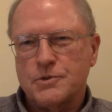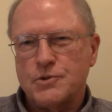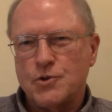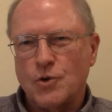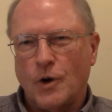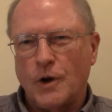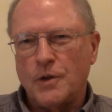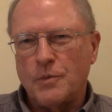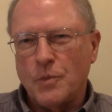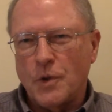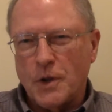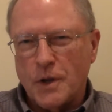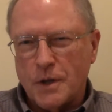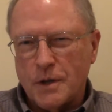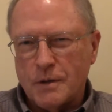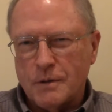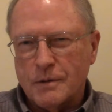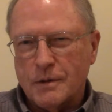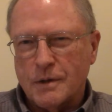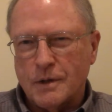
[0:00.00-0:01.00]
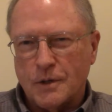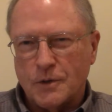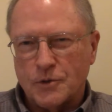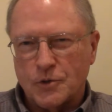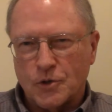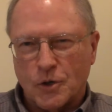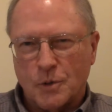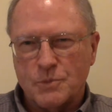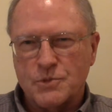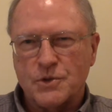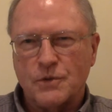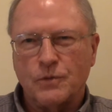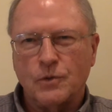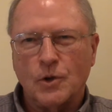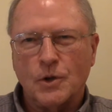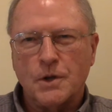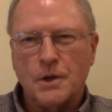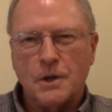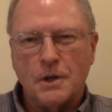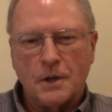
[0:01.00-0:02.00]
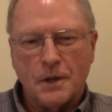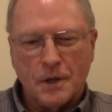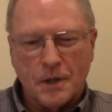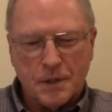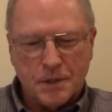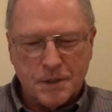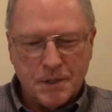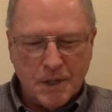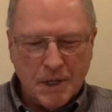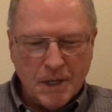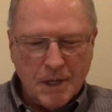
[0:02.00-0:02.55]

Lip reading: joined me in terms of looking at